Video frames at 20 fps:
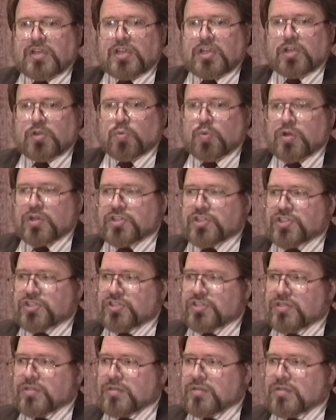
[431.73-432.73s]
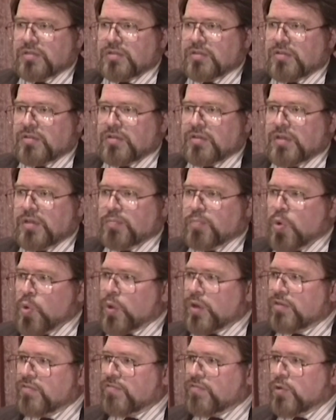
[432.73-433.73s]
in which
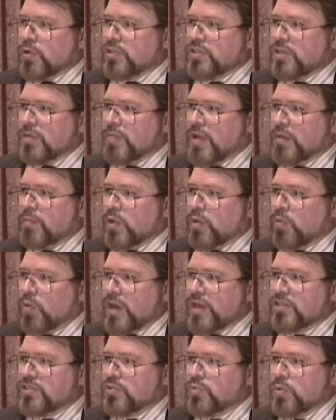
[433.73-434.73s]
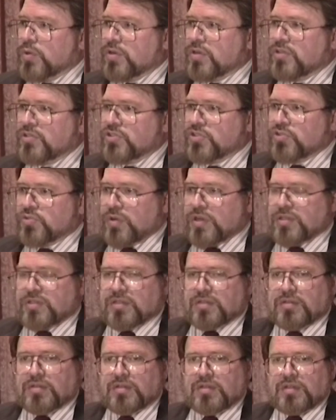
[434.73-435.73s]
important First Amendment rights were
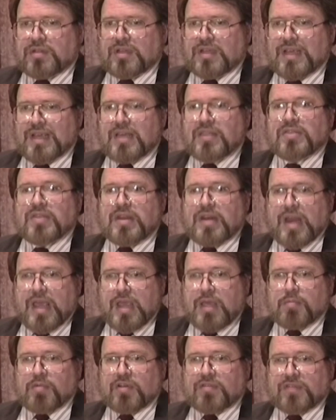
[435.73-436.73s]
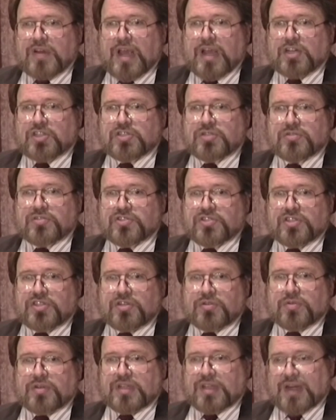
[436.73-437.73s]
constricted in the name of national
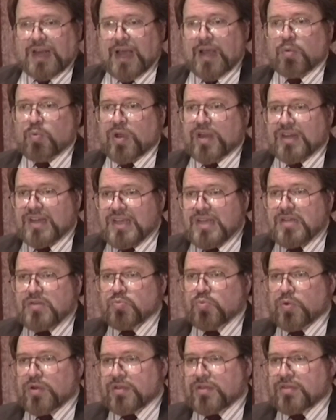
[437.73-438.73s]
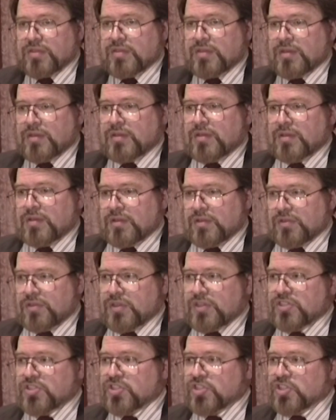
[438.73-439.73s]
security. And I went in with
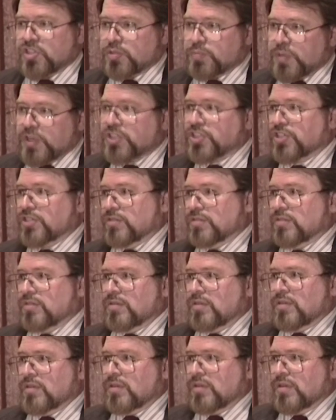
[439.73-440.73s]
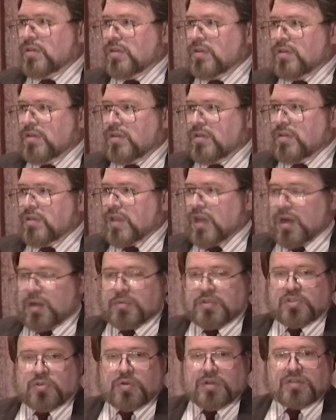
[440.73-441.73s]
the suspicion that I
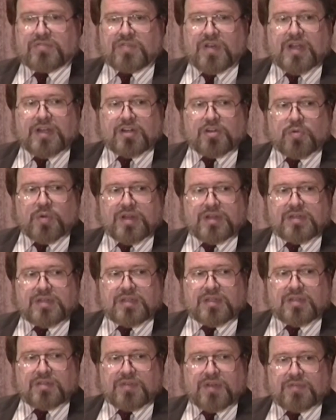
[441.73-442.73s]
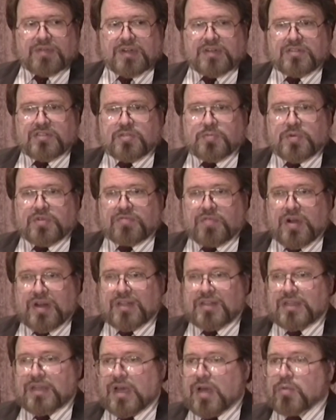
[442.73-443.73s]
was going to find a great deal of evidence, but
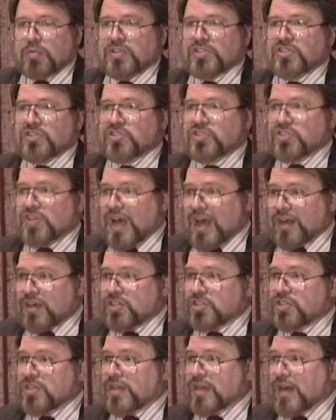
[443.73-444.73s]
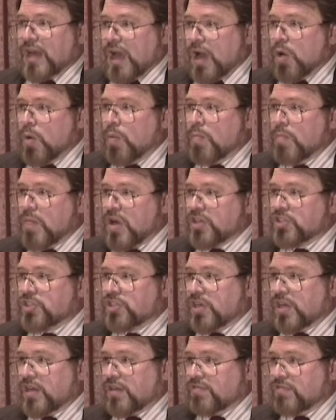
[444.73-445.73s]
frankly, I was astonished at how
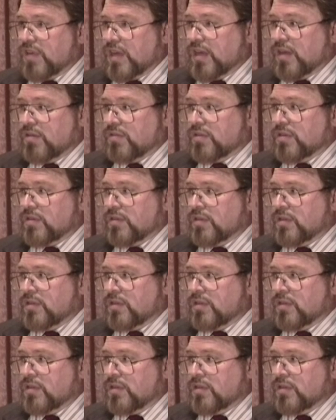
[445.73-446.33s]
much I found.